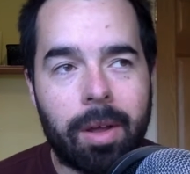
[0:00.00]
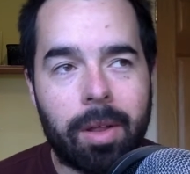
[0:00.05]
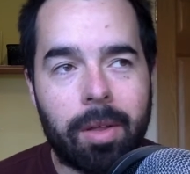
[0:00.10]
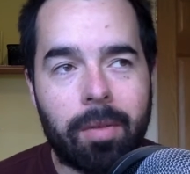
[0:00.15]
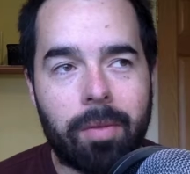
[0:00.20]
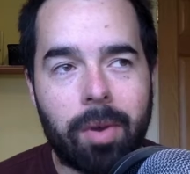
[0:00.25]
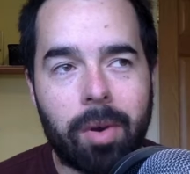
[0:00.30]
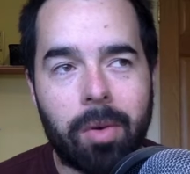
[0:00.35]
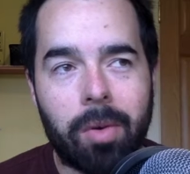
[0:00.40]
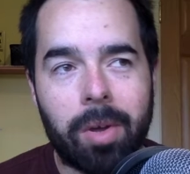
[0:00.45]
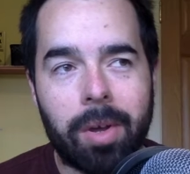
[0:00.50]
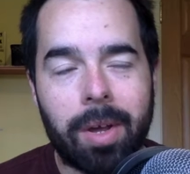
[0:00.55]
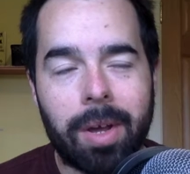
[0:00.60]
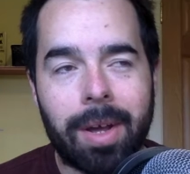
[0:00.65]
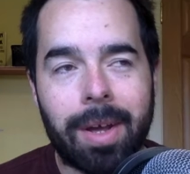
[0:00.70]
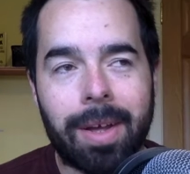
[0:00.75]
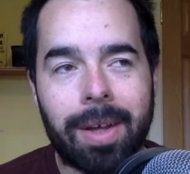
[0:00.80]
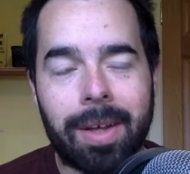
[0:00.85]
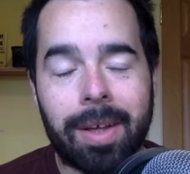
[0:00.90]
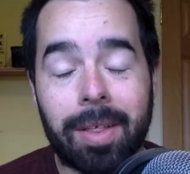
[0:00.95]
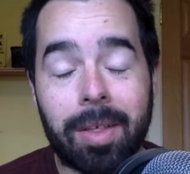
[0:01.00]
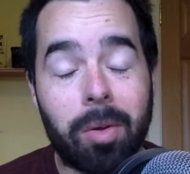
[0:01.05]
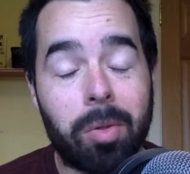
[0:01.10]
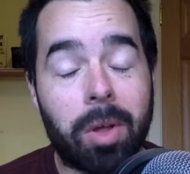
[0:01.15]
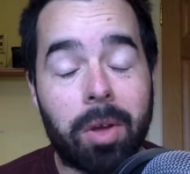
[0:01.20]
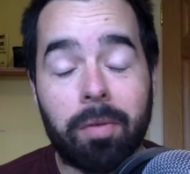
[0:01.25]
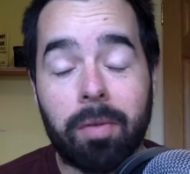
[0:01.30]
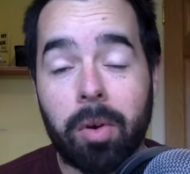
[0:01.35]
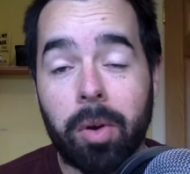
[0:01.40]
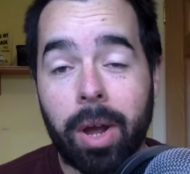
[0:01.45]
it's a very it sounds
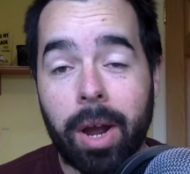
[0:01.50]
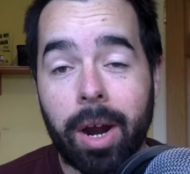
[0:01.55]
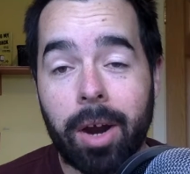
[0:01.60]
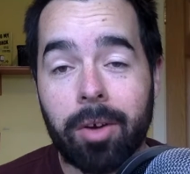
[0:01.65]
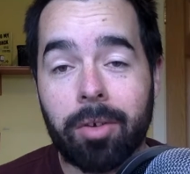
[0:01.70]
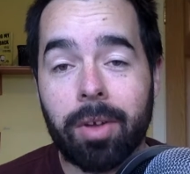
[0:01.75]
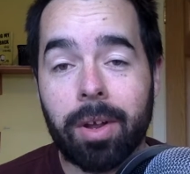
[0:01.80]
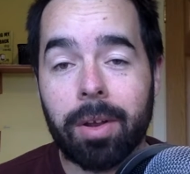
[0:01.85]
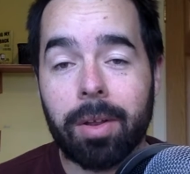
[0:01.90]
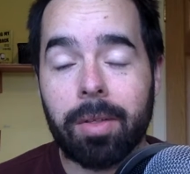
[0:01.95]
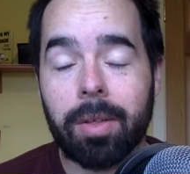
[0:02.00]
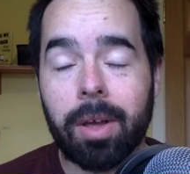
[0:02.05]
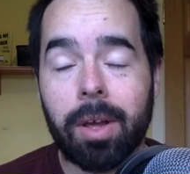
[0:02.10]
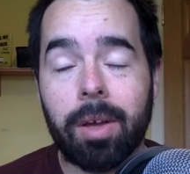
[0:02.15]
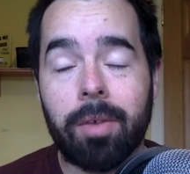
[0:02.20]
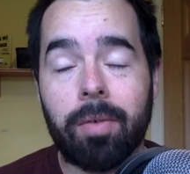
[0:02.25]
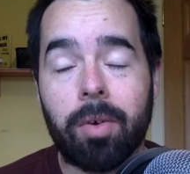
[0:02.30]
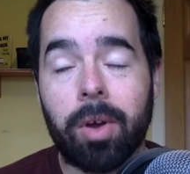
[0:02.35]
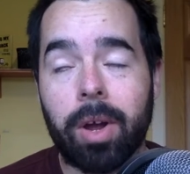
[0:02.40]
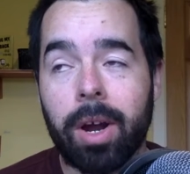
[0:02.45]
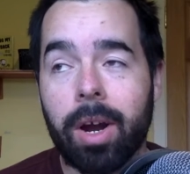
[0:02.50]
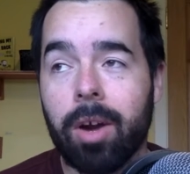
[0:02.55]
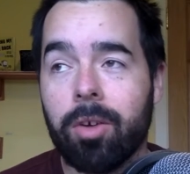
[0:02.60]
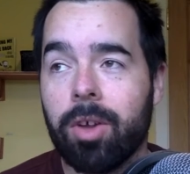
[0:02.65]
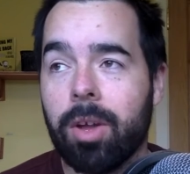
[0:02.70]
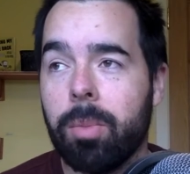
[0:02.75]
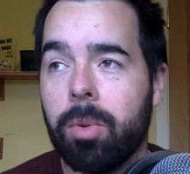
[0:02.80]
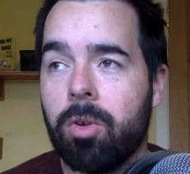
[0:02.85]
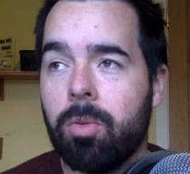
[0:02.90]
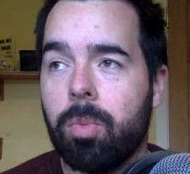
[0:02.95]
like a very harsh thing to say, very
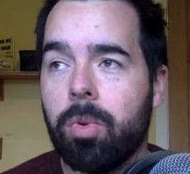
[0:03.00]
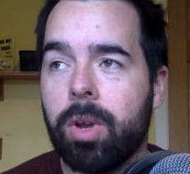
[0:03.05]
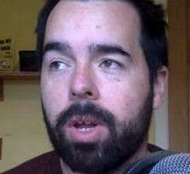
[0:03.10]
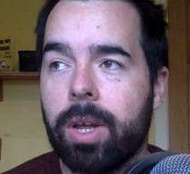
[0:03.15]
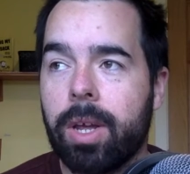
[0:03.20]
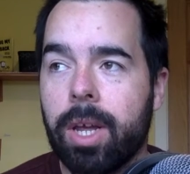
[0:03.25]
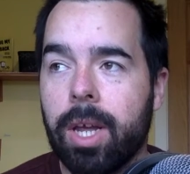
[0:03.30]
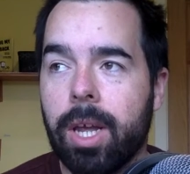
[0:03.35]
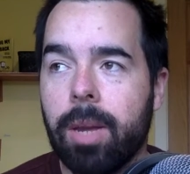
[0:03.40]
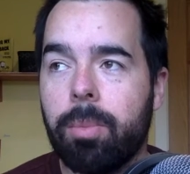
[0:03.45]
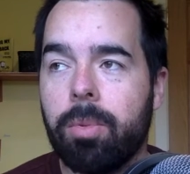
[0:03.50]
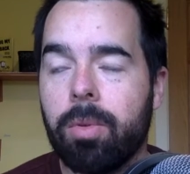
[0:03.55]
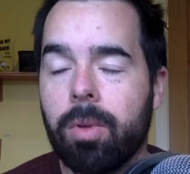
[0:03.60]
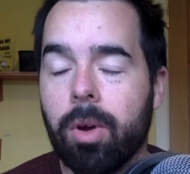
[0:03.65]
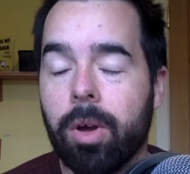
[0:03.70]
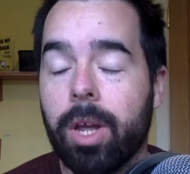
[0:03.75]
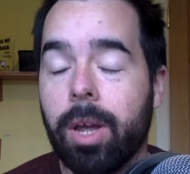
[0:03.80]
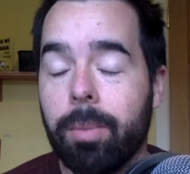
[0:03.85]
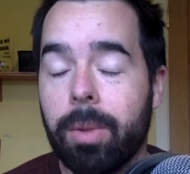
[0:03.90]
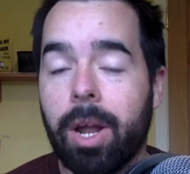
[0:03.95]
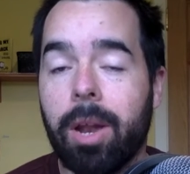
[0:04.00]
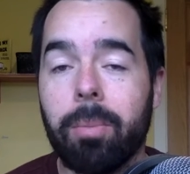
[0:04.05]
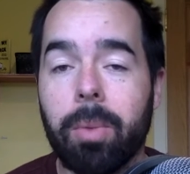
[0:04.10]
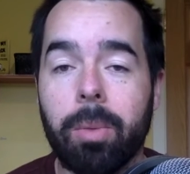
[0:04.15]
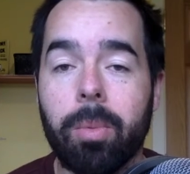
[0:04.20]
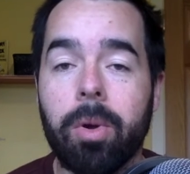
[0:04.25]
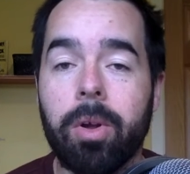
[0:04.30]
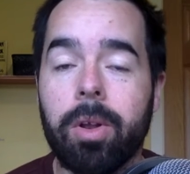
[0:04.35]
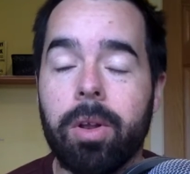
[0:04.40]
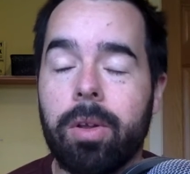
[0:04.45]
harsh image, but I keep that in
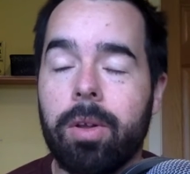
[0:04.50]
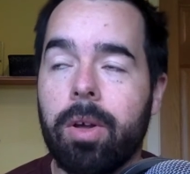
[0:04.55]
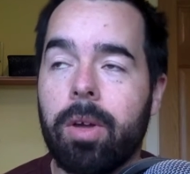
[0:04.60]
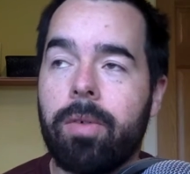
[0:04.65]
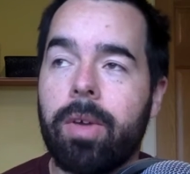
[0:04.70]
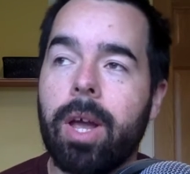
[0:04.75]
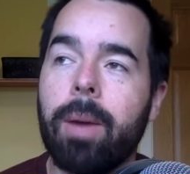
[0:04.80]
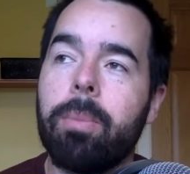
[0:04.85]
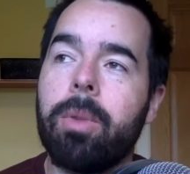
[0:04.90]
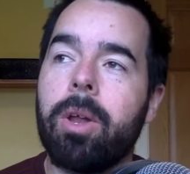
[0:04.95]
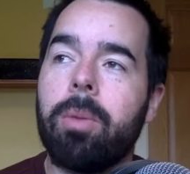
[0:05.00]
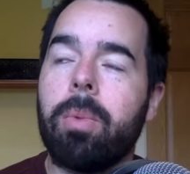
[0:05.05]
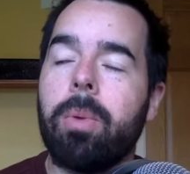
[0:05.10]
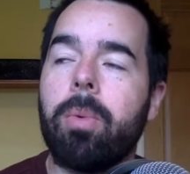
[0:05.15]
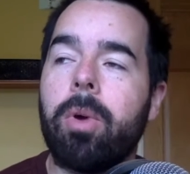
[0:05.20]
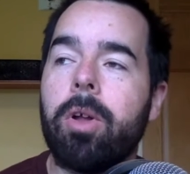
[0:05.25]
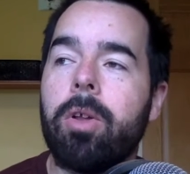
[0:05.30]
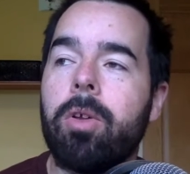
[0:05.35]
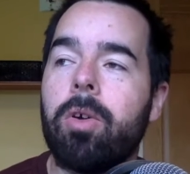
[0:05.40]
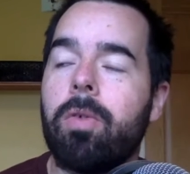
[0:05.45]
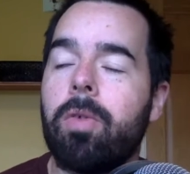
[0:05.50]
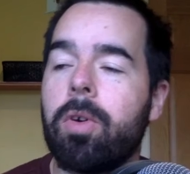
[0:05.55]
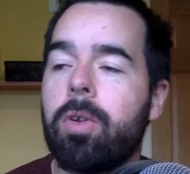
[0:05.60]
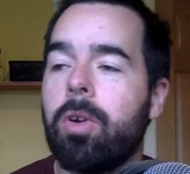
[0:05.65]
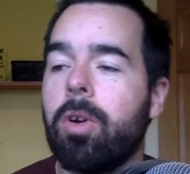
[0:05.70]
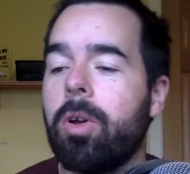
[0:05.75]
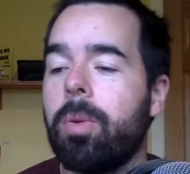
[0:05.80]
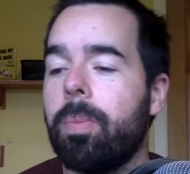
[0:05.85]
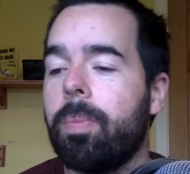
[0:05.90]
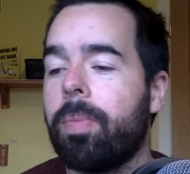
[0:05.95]
my mind. I've kept it in my mind over
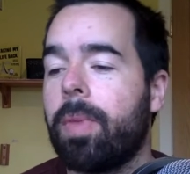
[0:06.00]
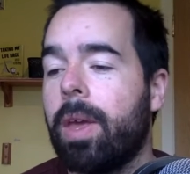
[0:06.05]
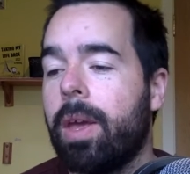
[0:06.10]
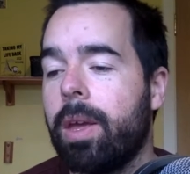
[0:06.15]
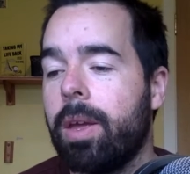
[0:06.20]
time.